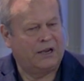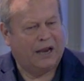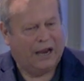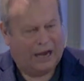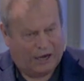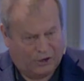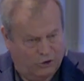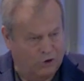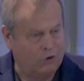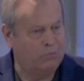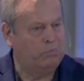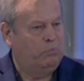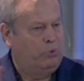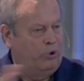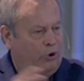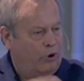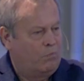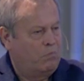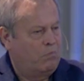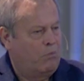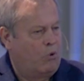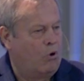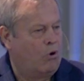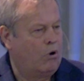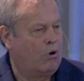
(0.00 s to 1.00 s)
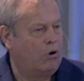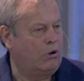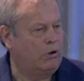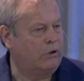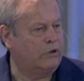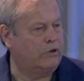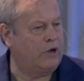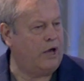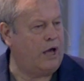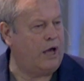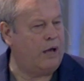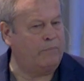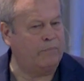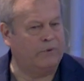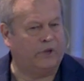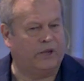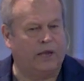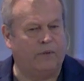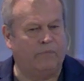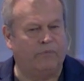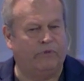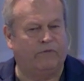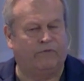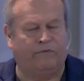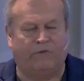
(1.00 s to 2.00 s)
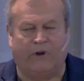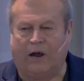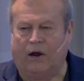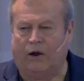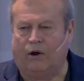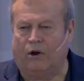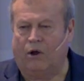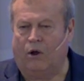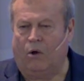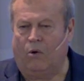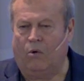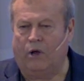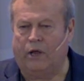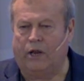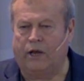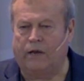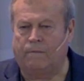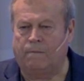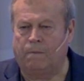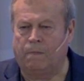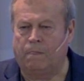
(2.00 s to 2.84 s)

and you can put more on top and keep the fire going.